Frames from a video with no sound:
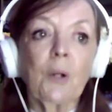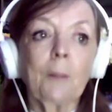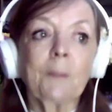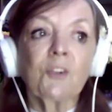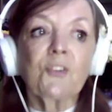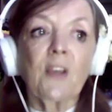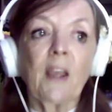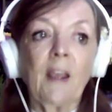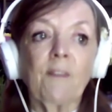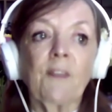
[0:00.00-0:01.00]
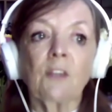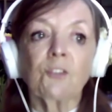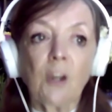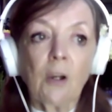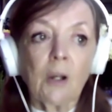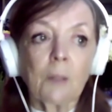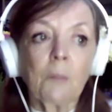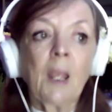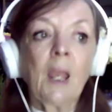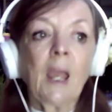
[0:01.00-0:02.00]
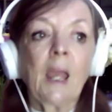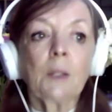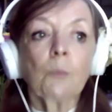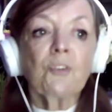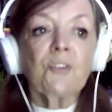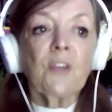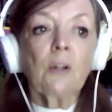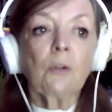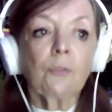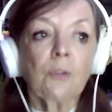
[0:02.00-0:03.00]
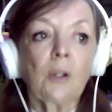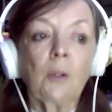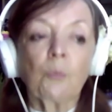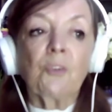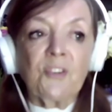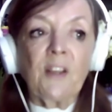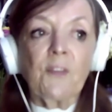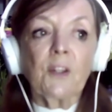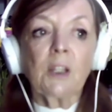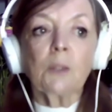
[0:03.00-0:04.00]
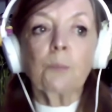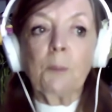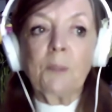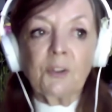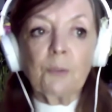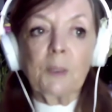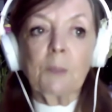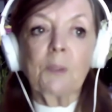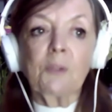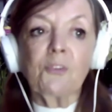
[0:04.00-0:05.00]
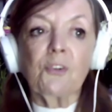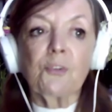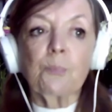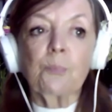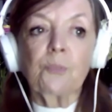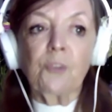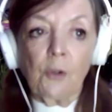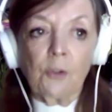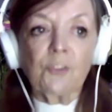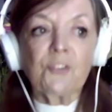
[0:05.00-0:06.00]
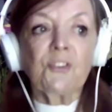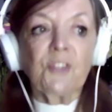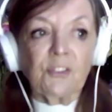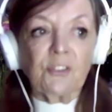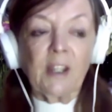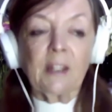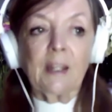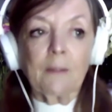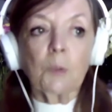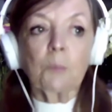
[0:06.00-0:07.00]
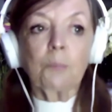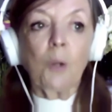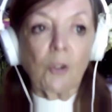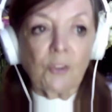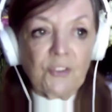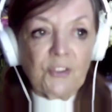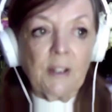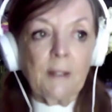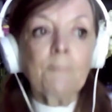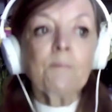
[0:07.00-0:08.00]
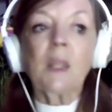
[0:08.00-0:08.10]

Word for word: Prime Minister at that time. And it was held, it was said that he had permitted big business donors to dictate government policy.